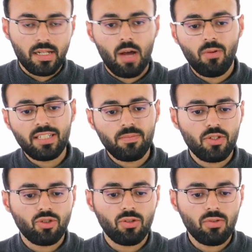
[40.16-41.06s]
Now let me
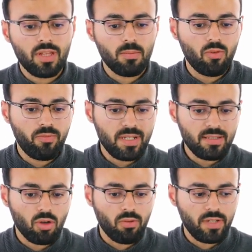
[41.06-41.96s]
show you the
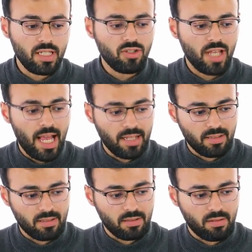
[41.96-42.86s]
movements of each
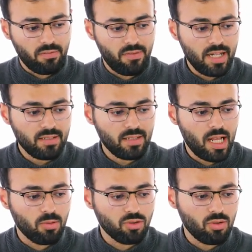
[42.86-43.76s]
axis. First,
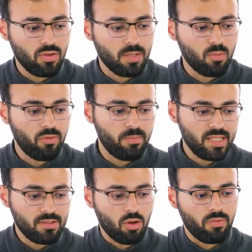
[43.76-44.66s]
I will show you the
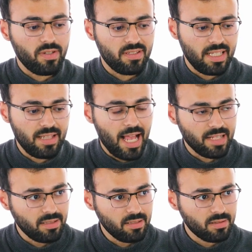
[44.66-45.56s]
movement of
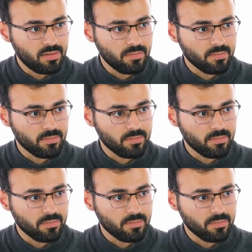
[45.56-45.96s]
z-axis,